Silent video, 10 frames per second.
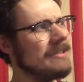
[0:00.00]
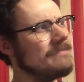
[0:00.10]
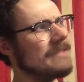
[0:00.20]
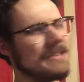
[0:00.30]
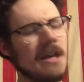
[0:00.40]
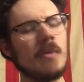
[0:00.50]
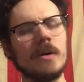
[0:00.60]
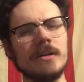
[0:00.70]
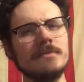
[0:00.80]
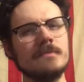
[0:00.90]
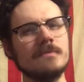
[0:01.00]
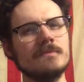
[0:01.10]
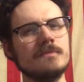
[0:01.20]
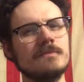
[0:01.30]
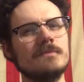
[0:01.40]
Is that a word?
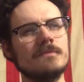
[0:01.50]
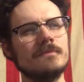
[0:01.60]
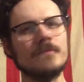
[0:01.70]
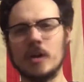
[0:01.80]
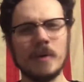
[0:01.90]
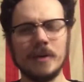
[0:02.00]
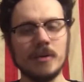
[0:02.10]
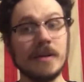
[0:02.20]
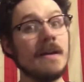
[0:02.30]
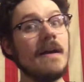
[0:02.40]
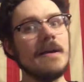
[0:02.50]
We're going to do it.